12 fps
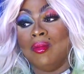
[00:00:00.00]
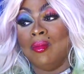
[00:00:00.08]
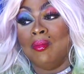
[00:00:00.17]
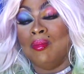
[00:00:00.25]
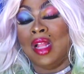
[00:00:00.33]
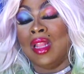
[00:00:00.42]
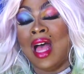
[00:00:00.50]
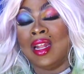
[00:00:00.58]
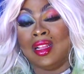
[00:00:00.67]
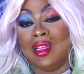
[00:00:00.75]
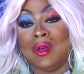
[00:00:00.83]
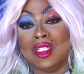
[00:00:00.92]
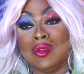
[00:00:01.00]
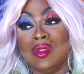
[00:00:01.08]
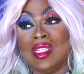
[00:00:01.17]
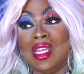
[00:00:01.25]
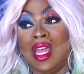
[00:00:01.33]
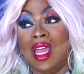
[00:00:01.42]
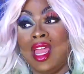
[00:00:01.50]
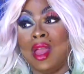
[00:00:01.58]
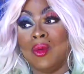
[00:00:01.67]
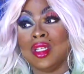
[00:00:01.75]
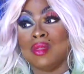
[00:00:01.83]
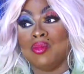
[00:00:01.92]
melodically, what she was singing,
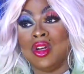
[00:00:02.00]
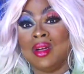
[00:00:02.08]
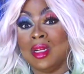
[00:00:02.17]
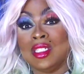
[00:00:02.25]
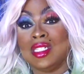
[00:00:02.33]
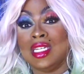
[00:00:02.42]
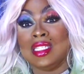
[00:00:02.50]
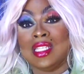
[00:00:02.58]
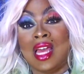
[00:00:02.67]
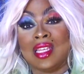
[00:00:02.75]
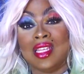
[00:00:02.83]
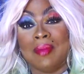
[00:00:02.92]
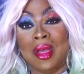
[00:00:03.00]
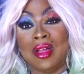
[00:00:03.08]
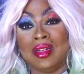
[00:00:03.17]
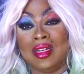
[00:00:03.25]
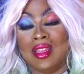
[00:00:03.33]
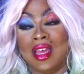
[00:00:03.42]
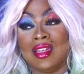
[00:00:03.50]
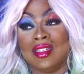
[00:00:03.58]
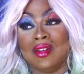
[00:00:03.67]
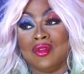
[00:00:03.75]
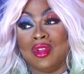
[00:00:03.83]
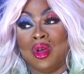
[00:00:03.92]
it was pretty much the exact same melody that
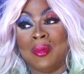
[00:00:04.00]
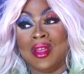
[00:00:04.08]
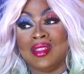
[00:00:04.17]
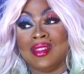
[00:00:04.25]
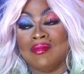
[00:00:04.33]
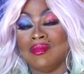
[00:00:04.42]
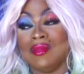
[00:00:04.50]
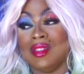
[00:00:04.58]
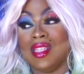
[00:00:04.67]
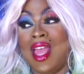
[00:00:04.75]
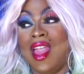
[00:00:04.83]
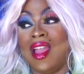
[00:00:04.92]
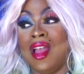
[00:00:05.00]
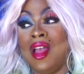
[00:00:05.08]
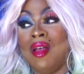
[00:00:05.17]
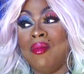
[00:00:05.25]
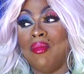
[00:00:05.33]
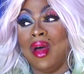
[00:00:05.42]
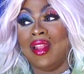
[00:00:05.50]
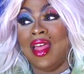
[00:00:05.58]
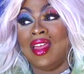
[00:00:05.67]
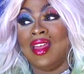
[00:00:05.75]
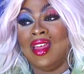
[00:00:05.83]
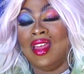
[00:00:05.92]
Jennifer Lopez sang. But,
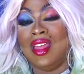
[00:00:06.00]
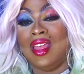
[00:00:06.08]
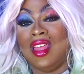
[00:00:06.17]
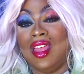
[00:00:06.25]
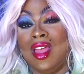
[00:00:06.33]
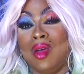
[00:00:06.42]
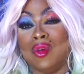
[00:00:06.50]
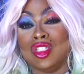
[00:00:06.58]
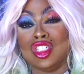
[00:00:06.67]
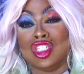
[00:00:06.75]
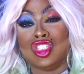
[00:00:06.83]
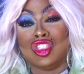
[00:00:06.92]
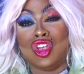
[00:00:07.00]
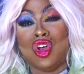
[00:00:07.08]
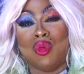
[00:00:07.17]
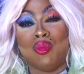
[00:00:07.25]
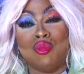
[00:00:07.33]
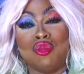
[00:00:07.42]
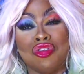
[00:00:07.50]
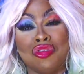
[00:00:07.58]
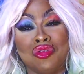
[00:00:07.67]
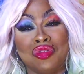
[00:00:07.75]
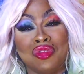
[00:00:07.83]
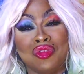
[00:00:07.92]
like, it was just so
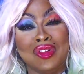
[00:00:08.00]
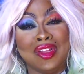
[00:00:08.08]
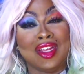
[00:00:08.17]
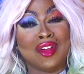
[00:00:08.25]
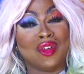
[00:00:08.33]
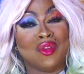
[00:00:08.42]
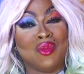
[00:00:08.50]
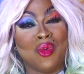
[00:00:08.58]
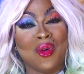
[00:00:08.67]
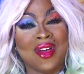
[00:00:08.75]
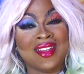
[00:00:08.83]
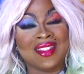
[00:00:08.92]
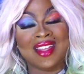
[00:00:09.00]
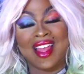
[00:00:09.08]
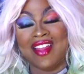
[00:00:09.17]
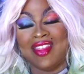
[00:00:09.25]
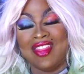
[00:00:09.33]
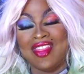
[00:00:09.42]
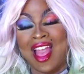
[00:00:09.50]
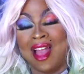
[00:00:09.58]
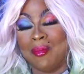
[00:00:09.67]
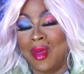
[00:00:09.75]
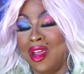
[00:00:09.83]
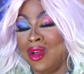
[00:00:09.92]
beautiful in her voice. And then
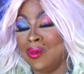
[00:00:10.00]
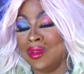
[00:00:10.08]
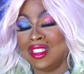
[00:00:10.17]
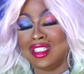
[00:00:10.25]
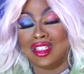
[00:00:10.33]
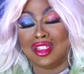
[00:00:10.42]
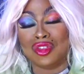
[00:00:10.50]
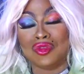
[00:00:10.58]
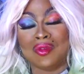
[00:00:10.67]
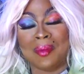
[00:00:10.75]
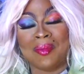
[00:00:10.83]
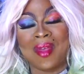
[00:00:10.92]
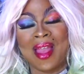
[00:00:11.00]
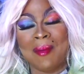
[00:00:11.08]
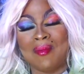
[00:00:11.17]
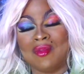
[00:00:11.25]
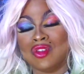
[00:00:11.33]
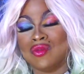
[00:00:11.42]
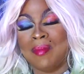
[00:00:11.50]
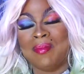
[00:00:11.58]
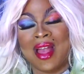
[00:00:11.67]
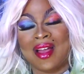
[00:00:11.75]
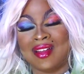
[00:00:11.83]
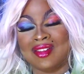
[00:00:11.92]
that paired with just the stripped
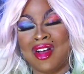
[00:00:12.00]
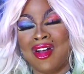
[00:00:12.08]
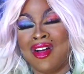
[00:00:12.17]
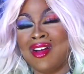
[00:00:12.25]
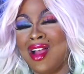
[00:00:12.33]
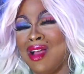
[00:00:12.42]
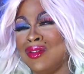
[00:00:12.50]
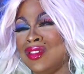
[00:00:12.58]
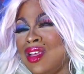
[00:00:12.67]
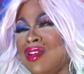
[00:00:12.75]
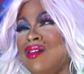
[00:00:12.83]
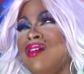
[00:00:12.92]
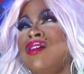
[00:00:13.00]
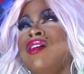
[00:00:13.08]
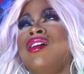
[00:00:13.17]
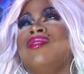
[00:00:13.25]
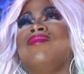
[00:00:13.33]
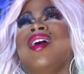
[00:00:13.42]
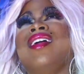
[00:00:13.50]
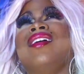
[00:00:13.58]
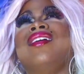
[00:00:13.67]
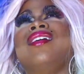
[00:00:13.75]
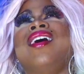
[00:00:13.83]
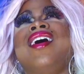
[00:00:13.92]
back guitar, I was like, oh my
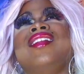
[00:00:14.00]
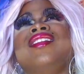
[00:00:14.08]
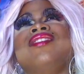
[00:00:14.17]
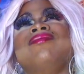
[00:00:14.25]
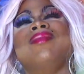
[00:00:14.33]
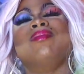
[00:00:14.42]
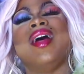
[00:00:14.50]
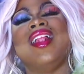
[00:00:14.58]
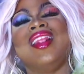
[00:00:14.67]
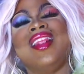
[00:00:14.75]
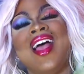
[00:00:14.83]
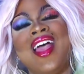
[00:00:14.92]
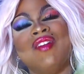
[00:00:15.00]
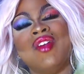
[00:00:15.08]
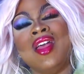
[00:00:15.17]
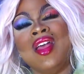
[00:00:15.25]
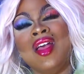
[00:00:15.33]
God, give me my life.